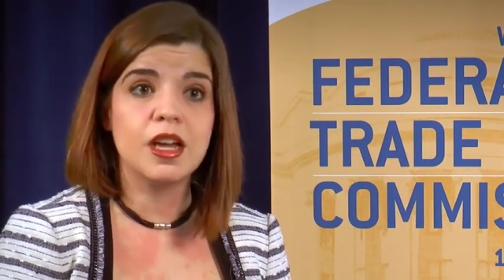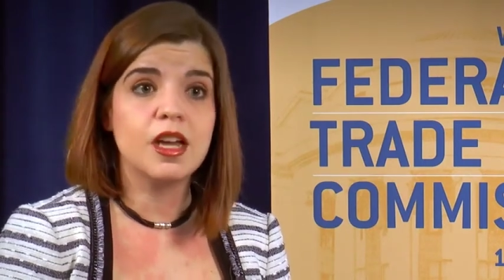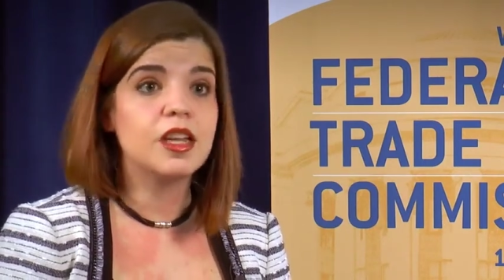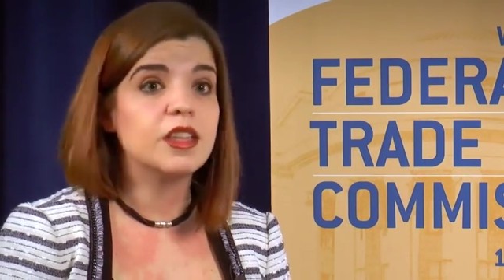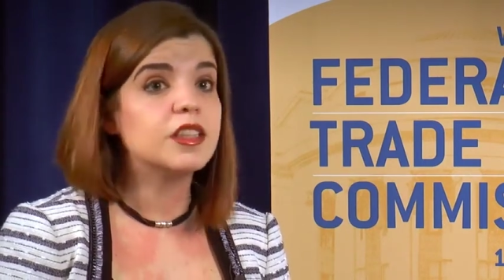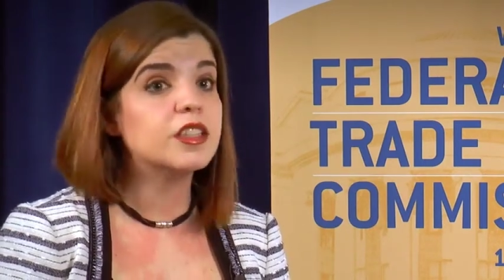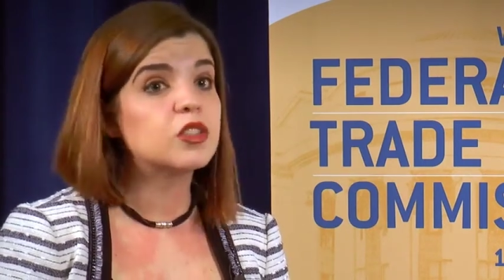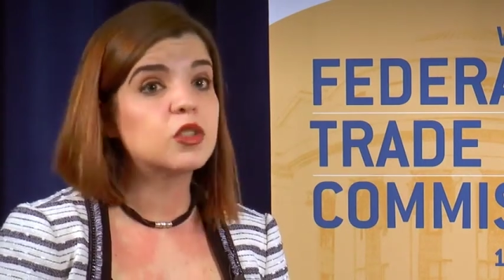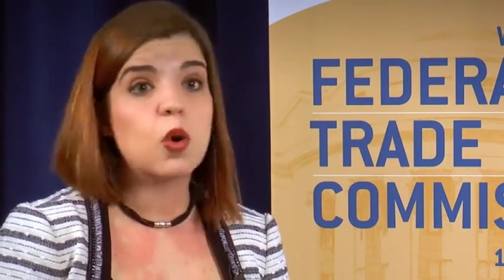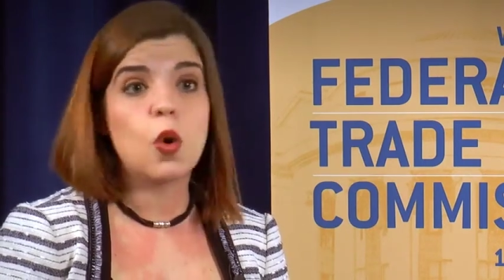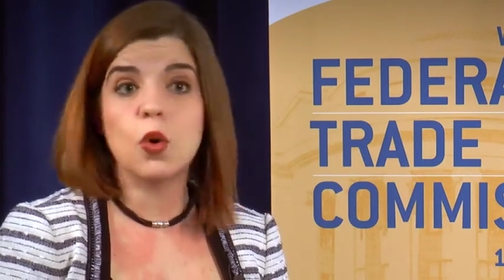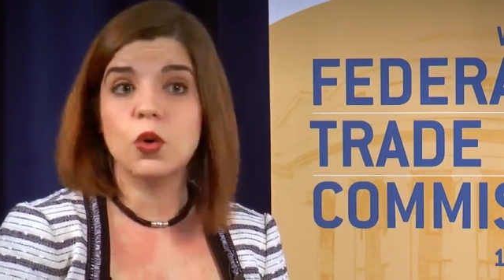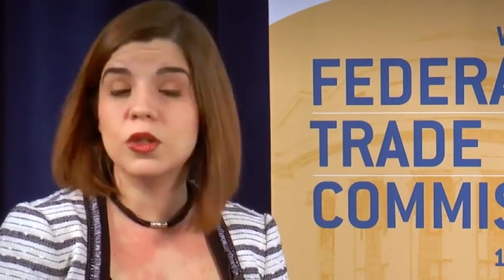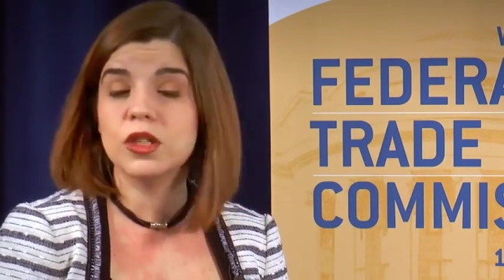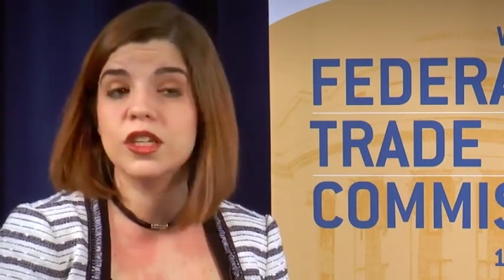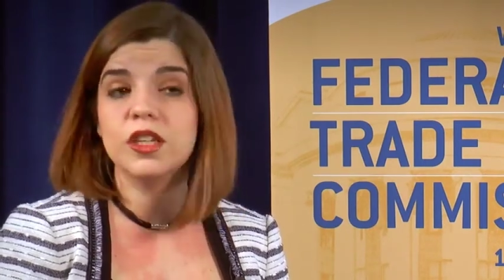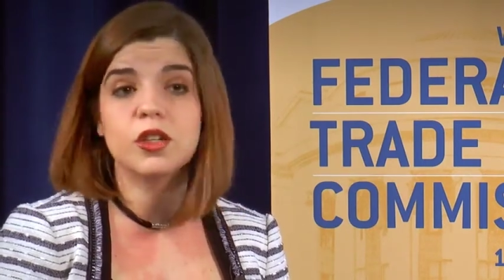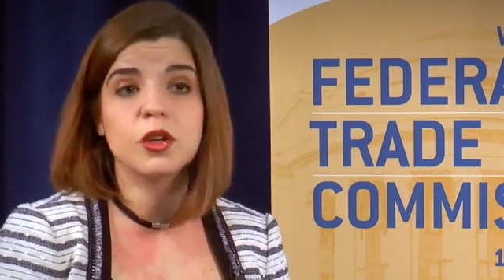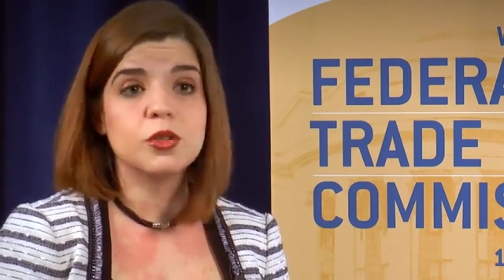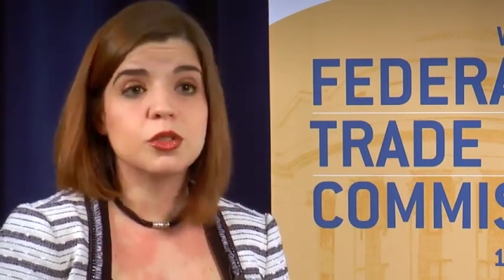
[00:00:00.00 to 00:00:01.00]
This
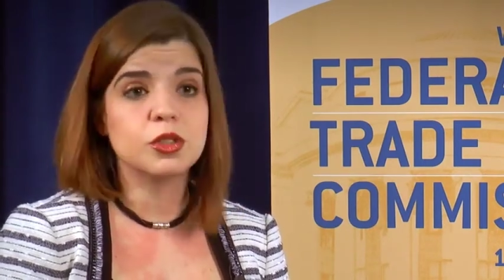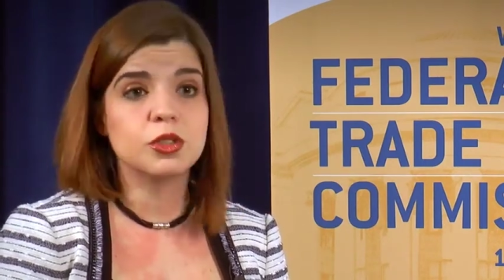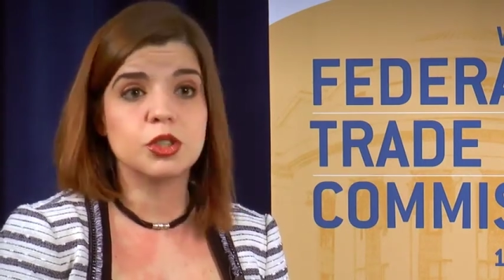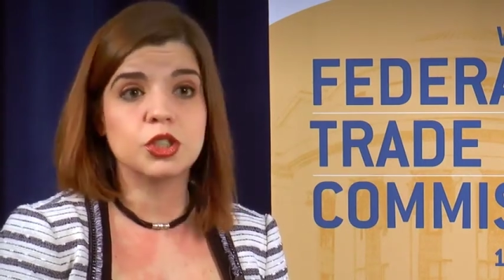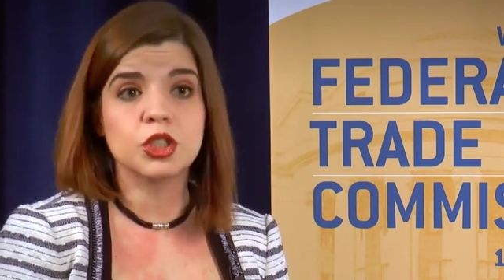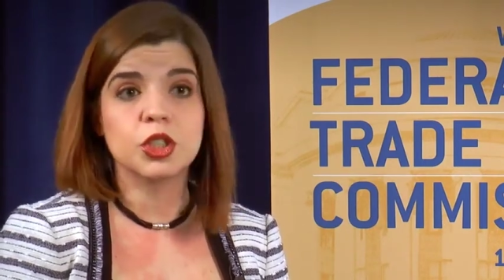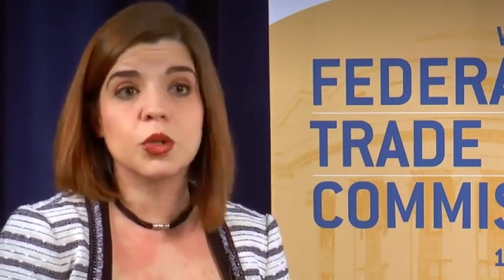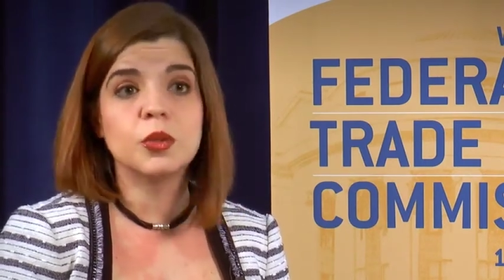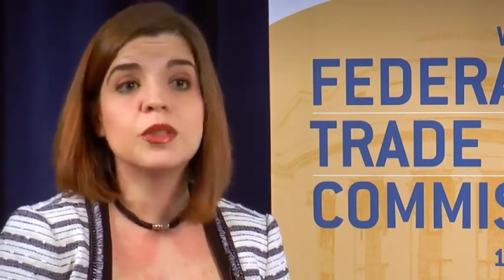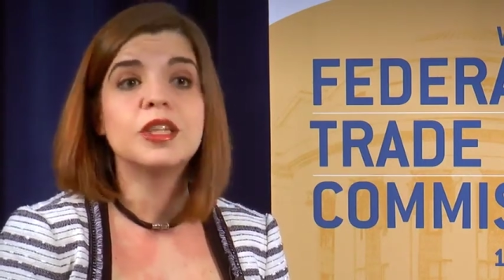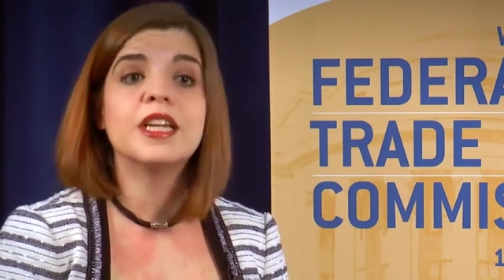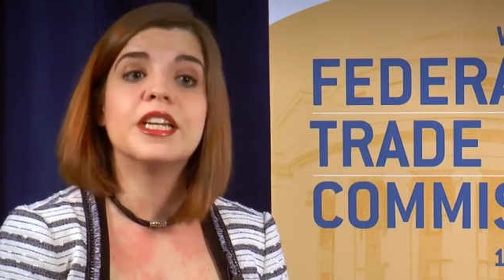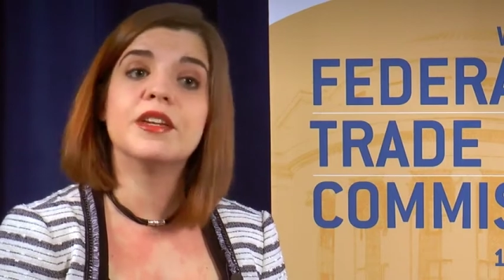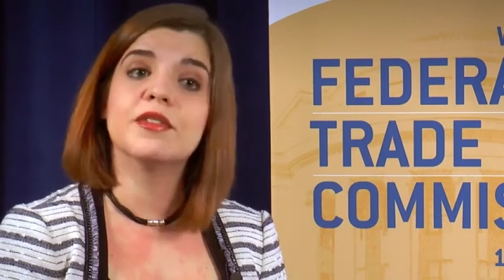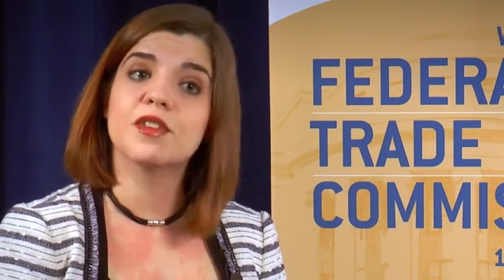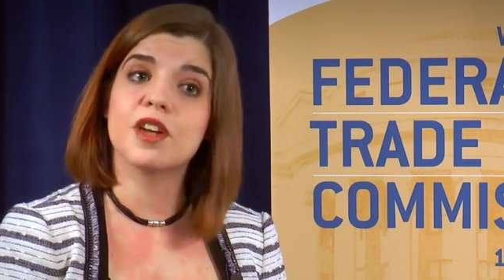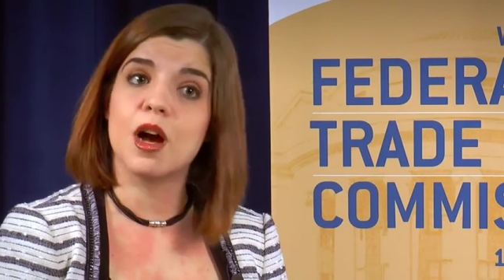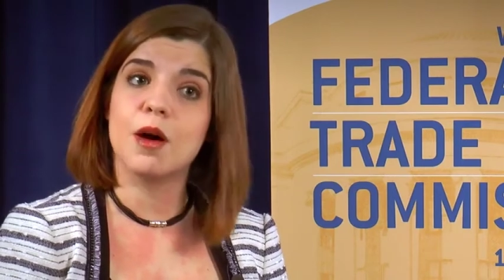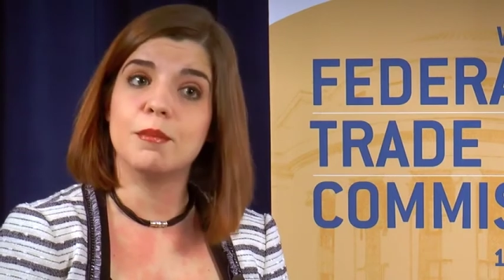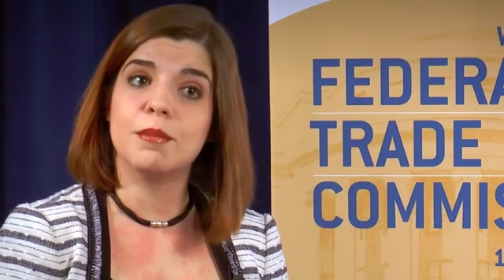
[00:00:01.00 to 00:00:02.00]
only goes to show that if
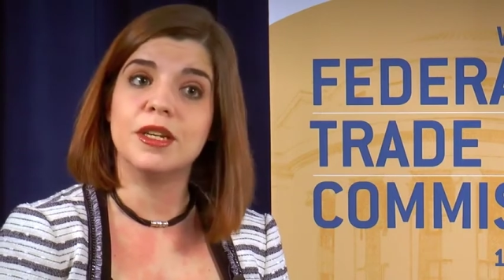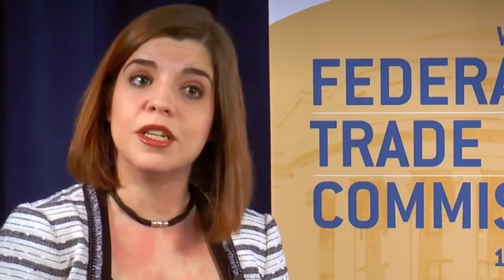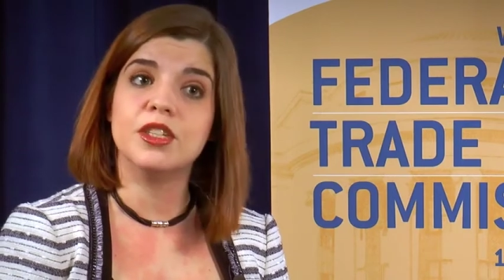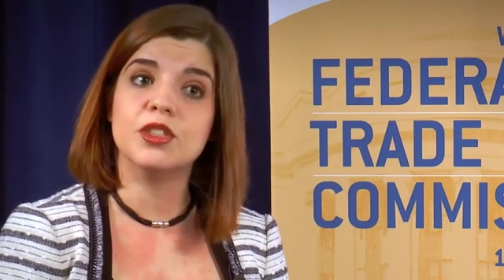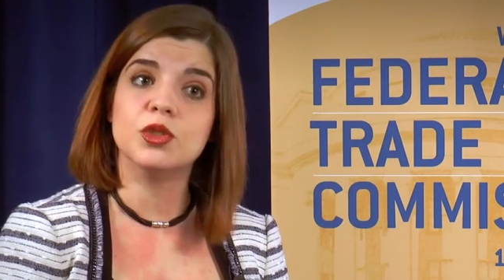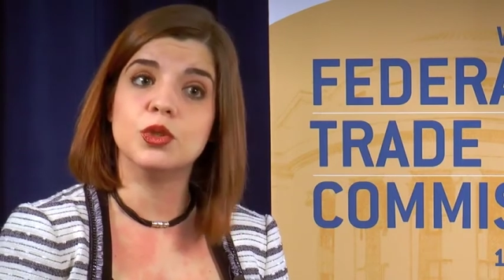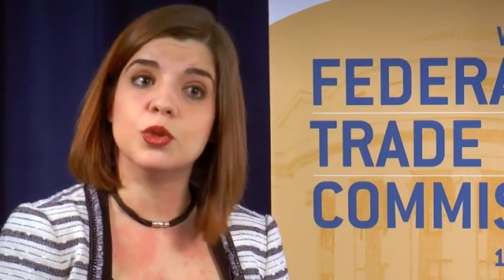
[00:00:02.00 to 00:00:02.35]
companies